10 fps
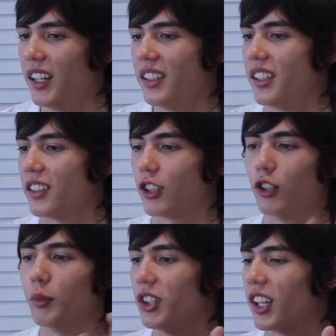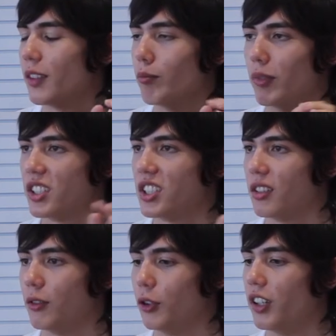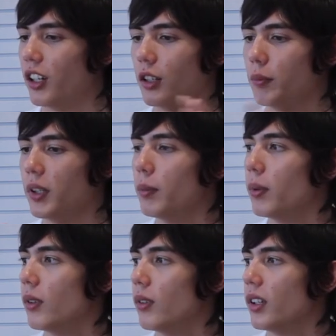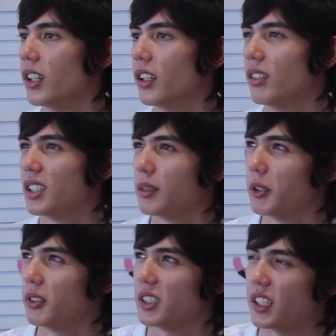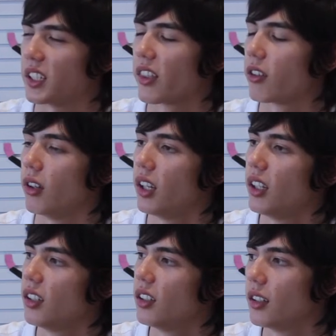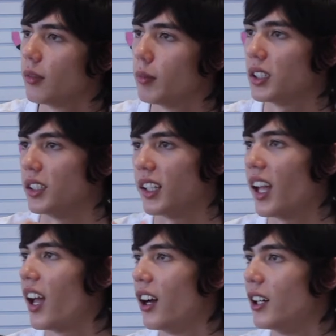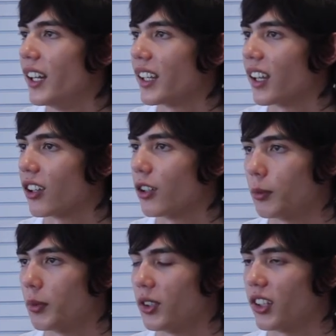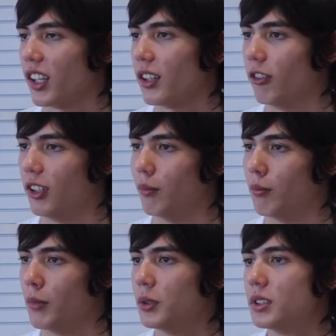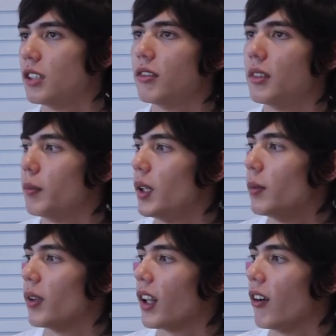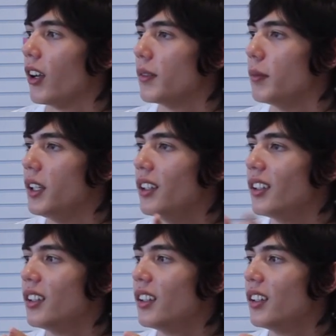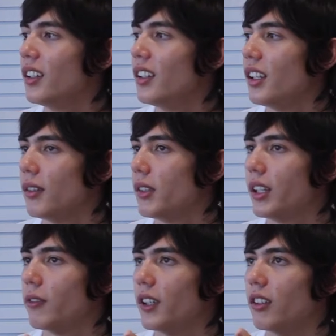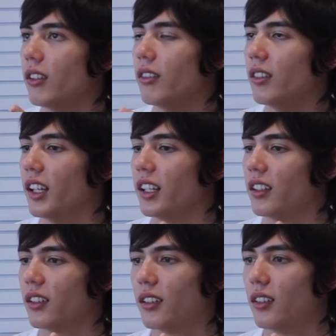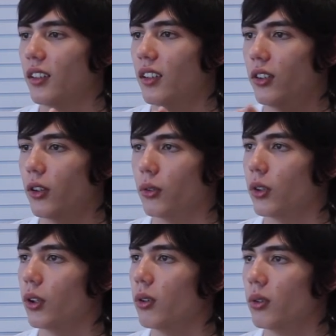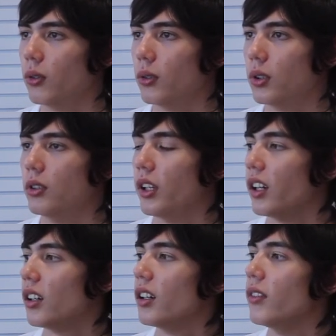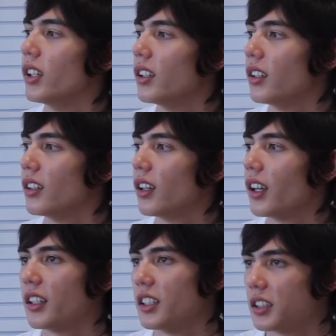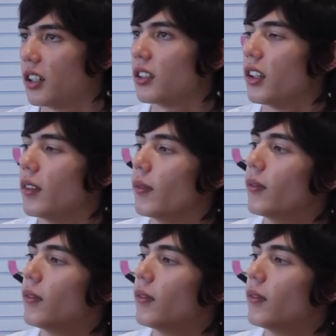didn't communicate much with other people when I was about sixth grade, but now I can communicate with most of the people around me, even if I like don't know who they are, but I can just talk to them.